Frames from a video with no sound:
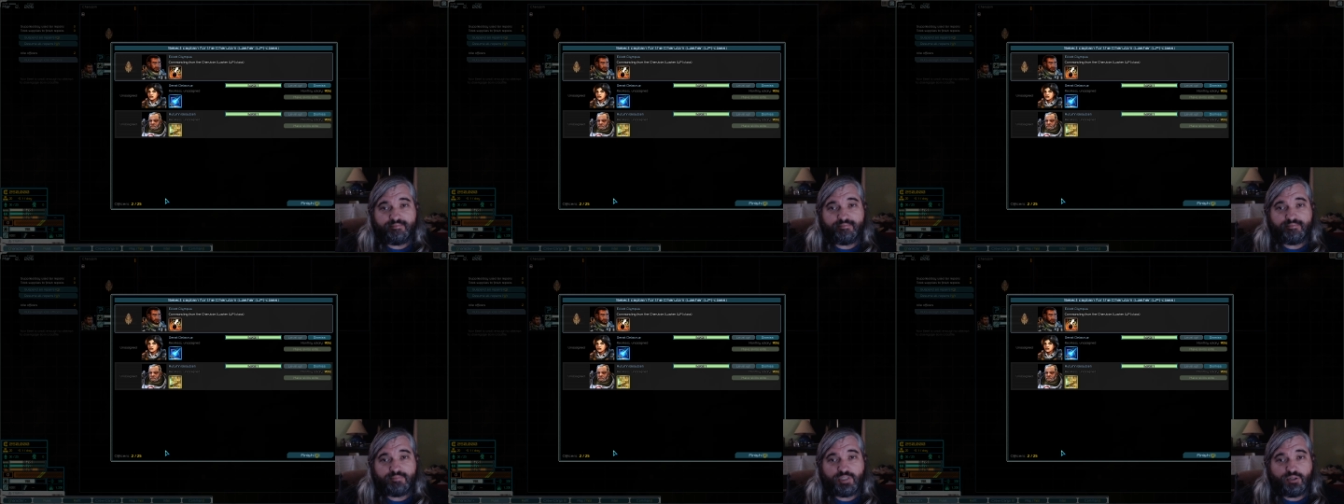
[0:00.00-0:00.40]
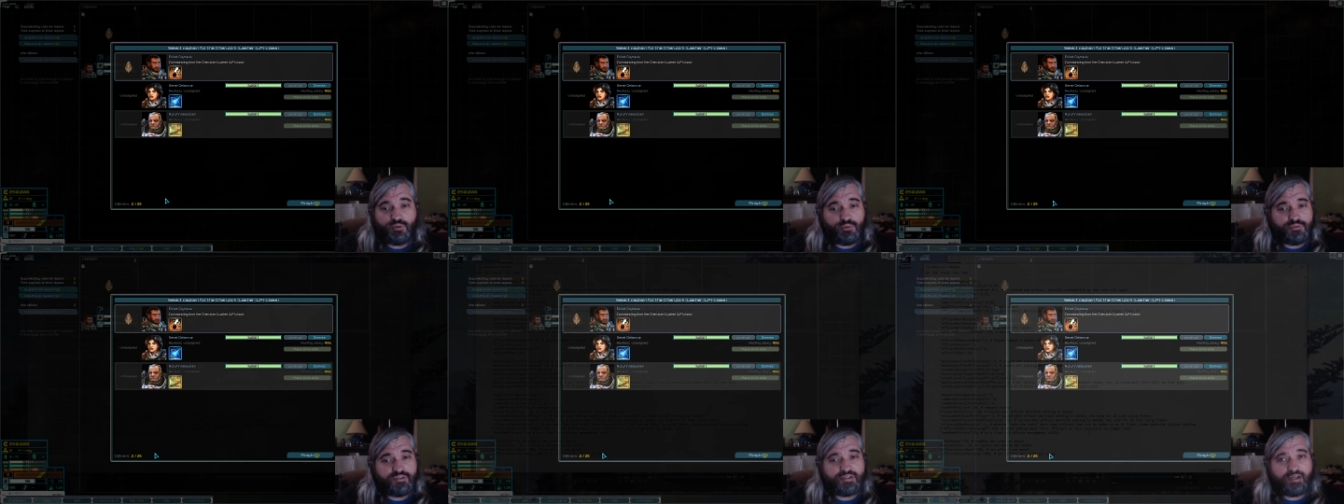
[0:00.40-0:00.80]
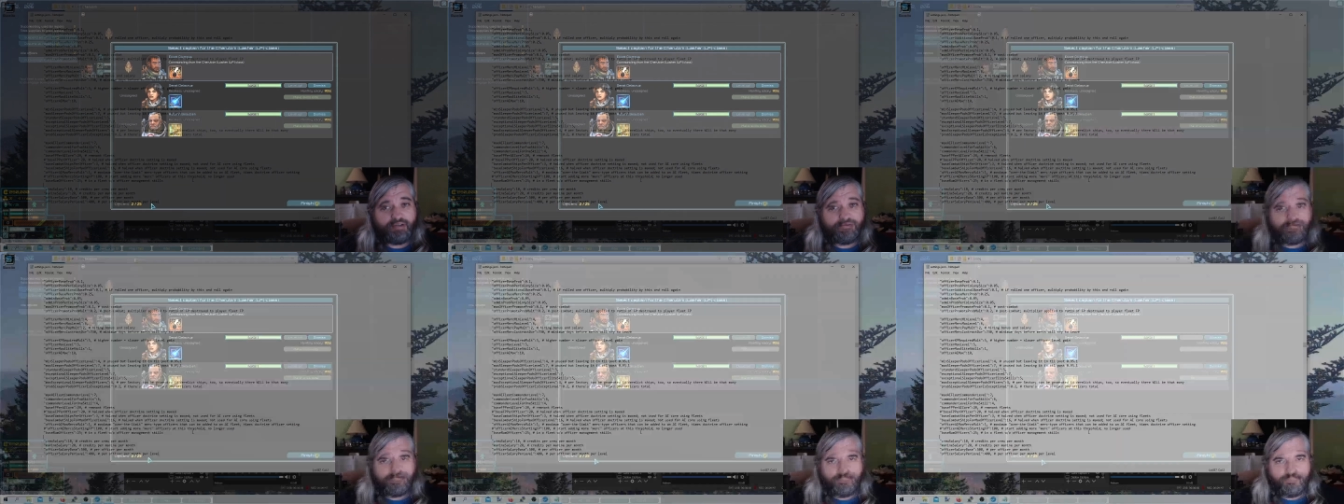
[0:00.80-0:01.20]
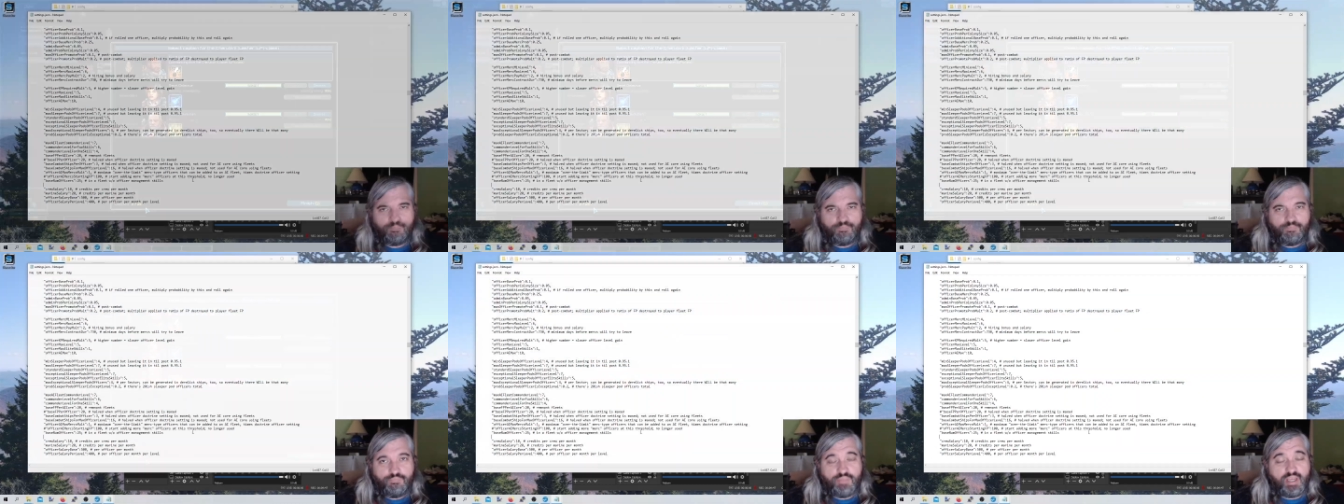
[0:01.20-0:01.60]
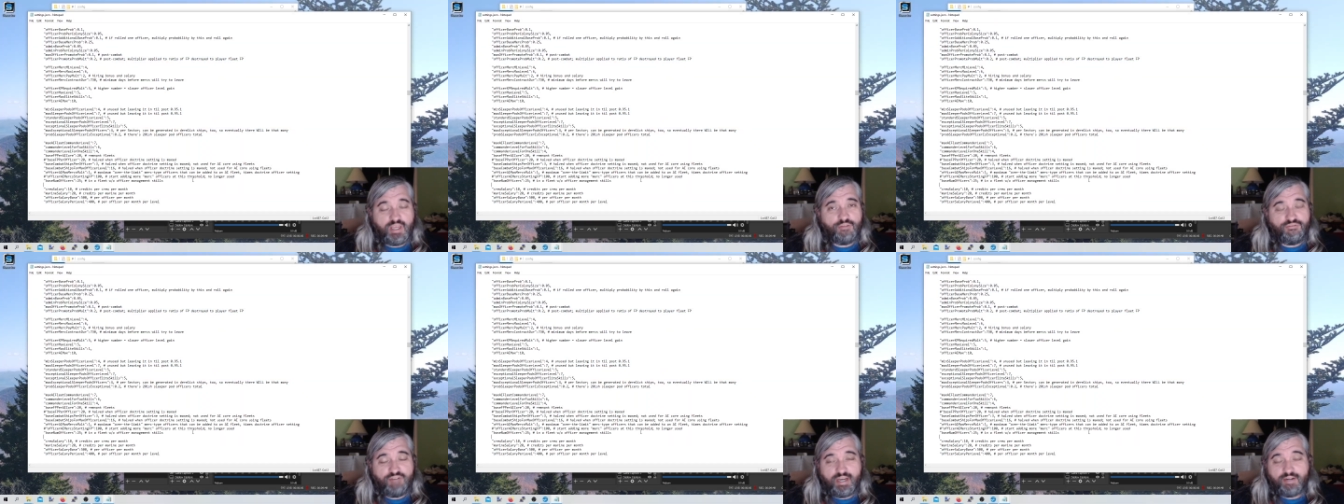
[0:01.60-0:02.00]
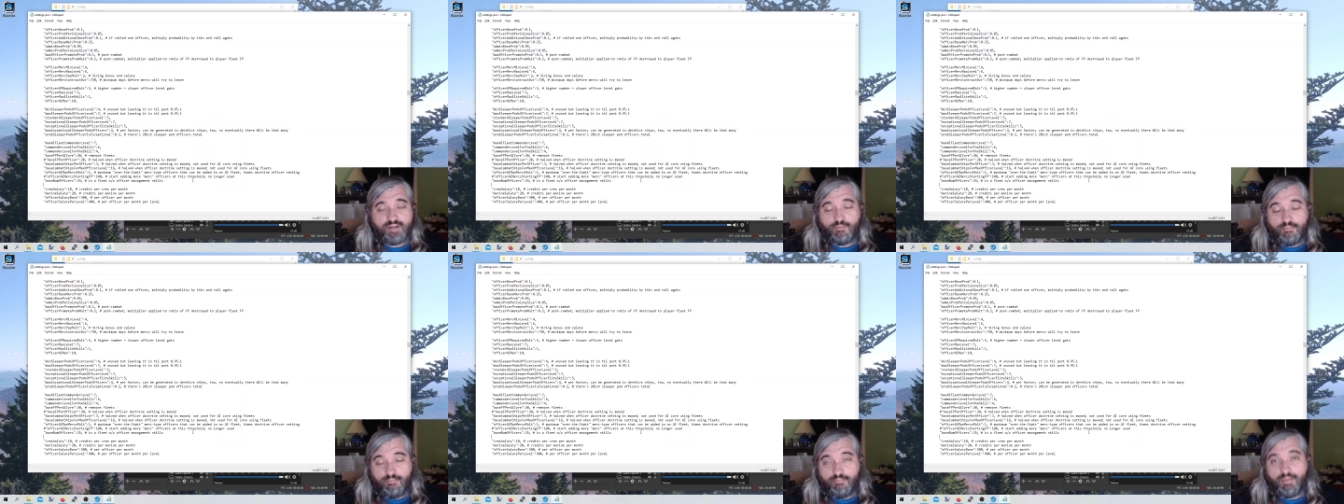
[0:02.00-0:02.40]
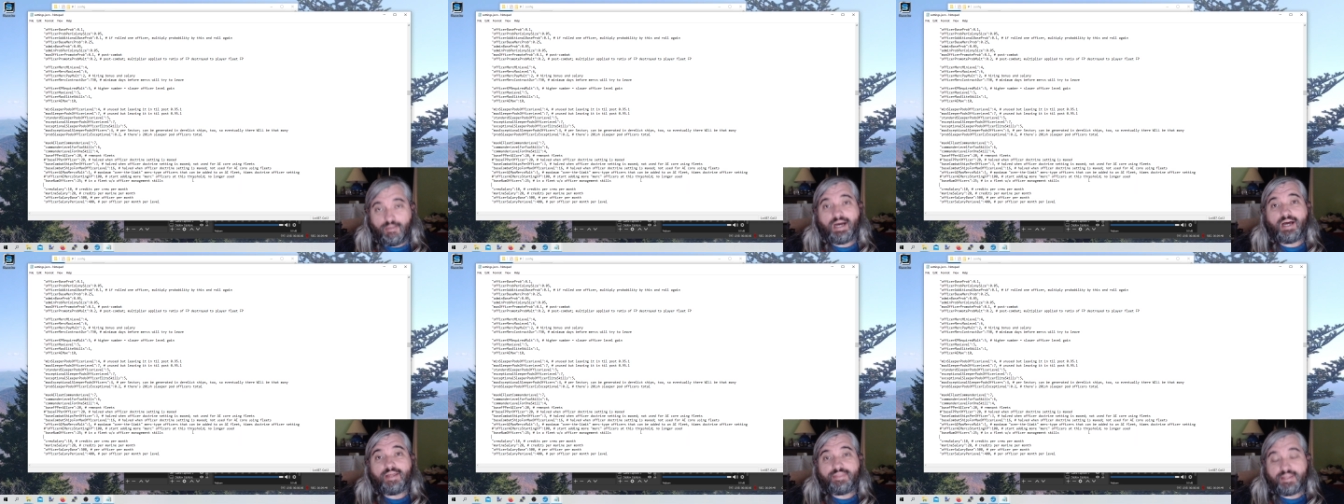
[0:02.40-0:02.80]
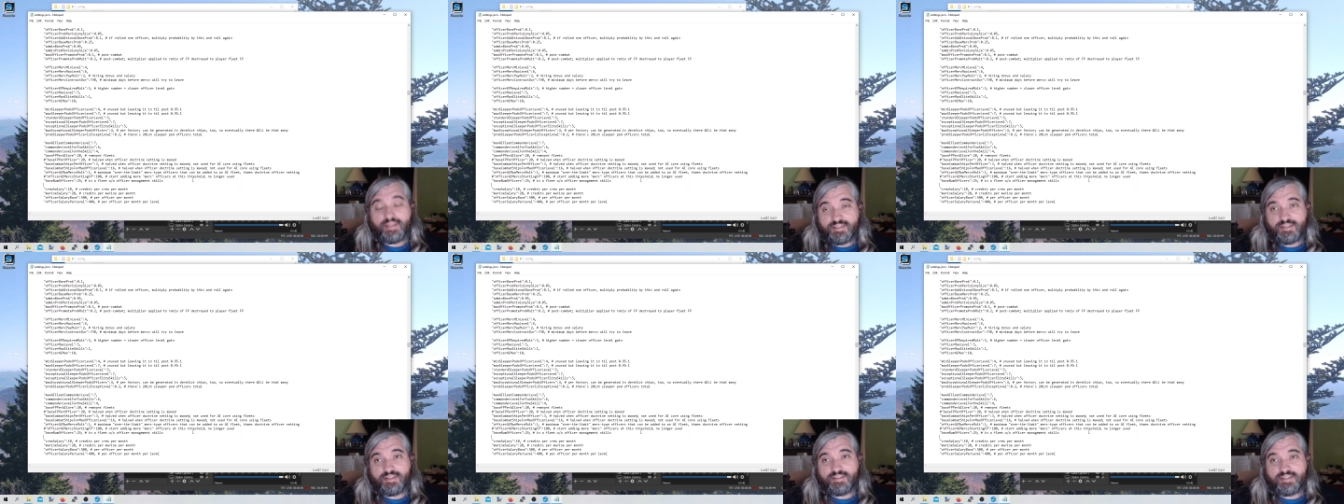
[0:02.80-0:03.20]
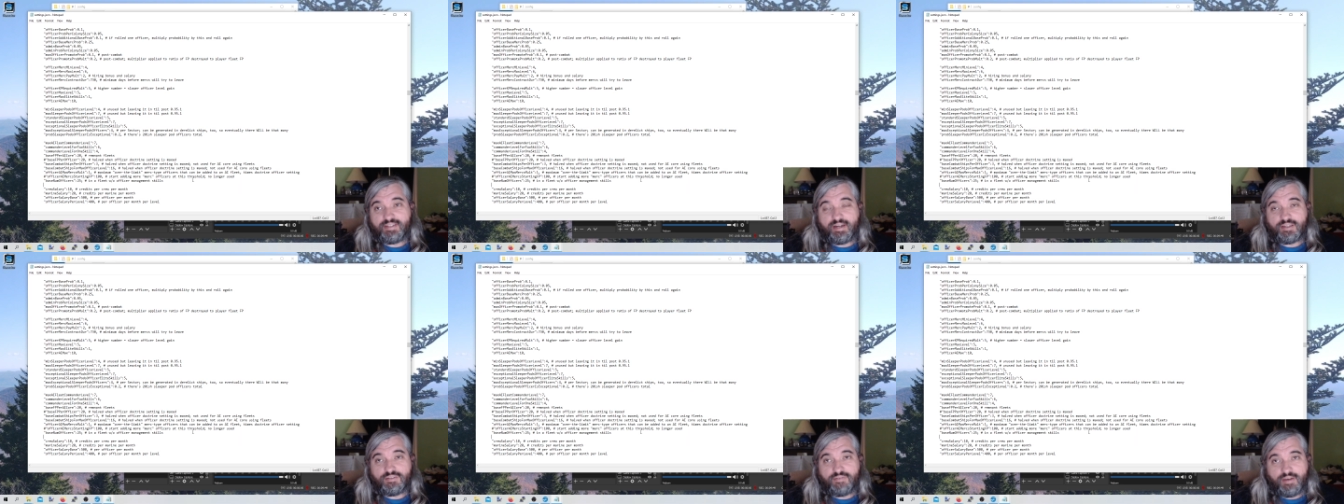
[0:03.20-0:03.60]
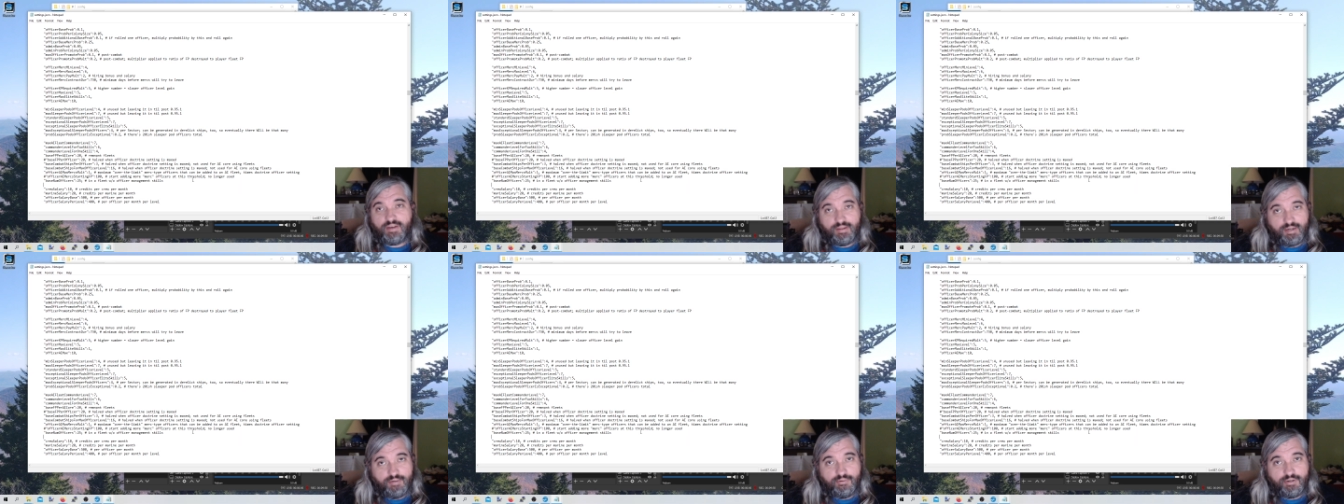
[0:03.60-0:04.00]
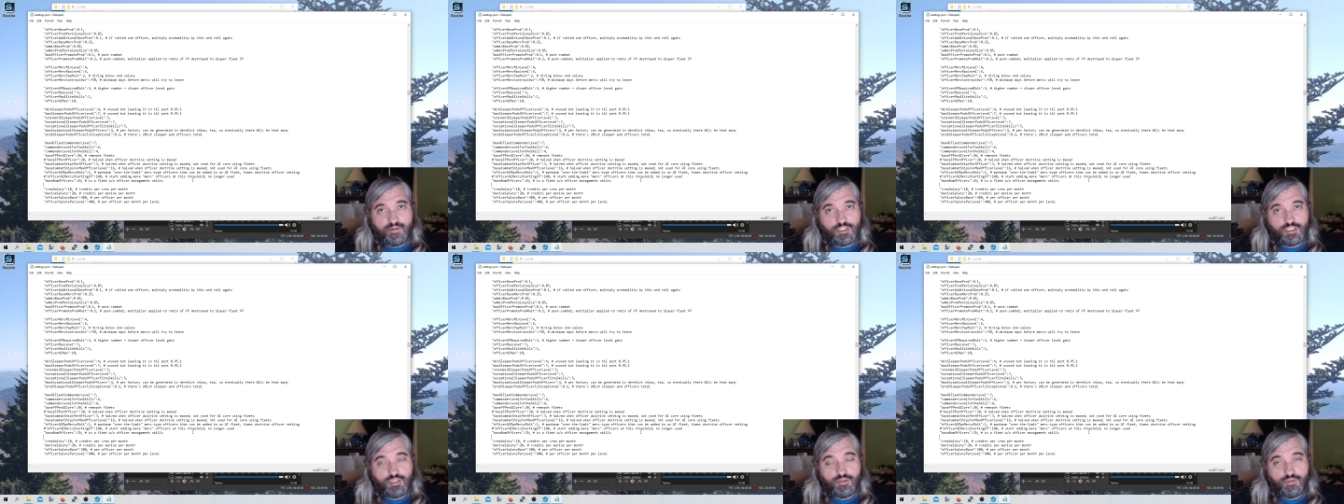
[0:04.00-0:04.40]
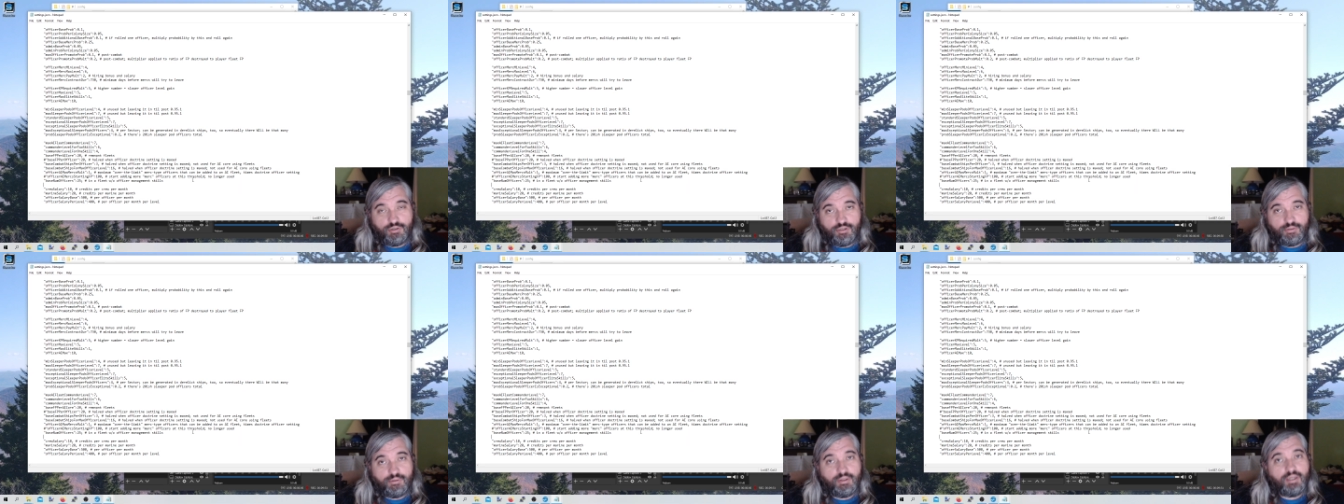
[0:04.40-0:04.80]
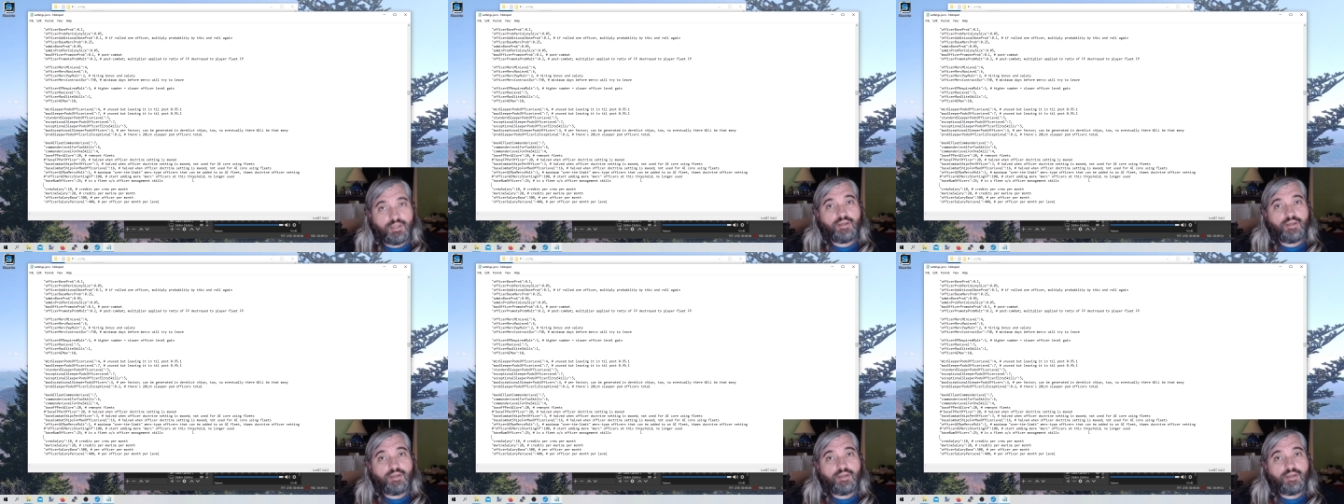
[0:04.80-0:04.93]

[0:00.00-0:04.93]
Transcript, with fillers: Cool stuff. Now the final mod that's in the settings file that I want to show you